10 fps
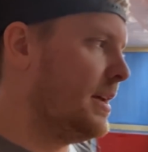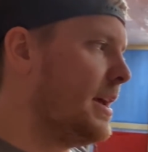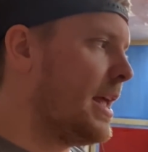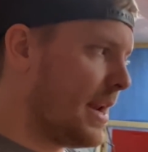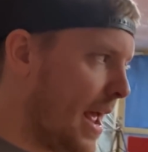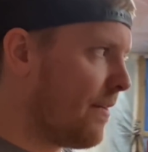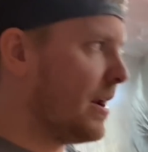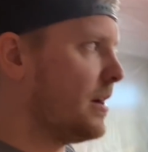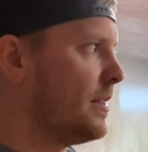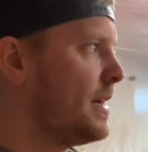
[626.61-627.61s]
in an
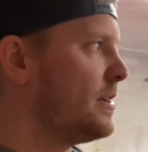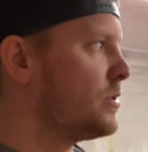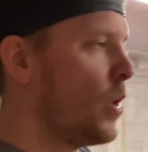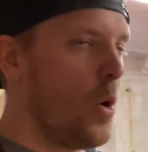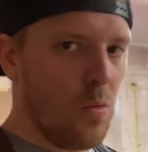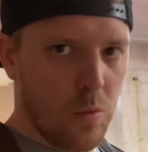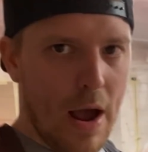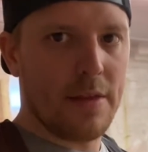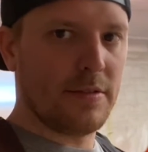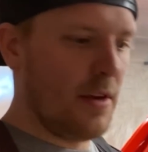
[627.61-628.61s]
area like this,
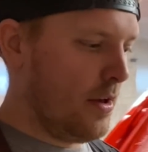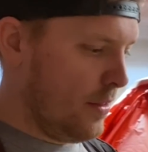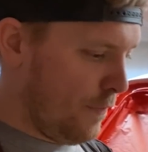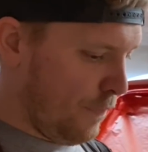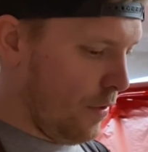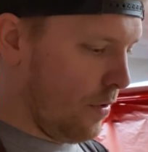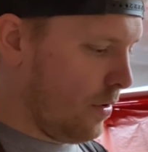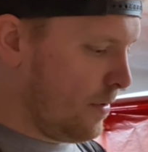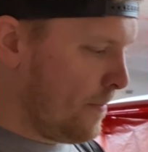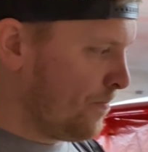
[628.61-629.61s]
wet the floor.
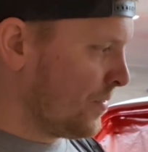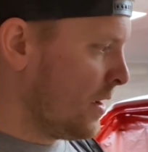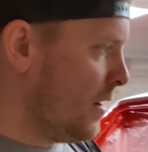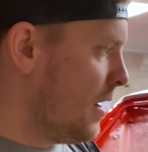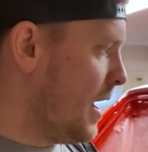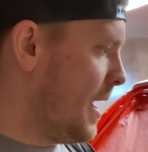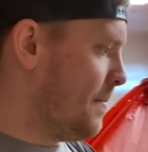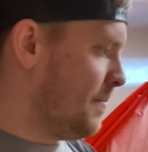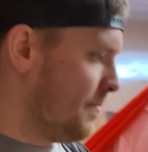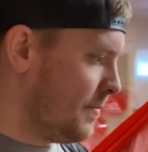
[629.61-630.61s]

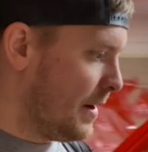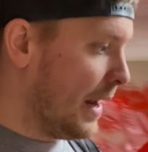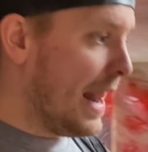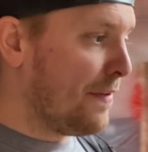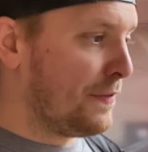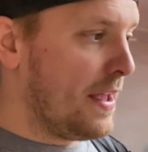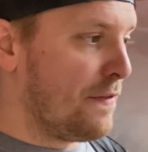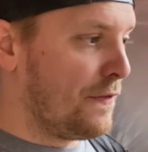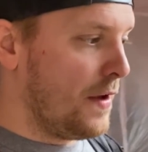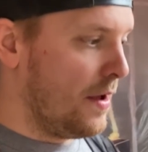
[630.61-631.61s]
I left it
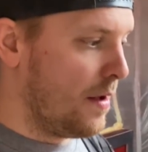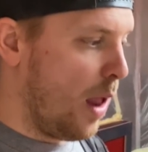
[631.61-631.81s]
for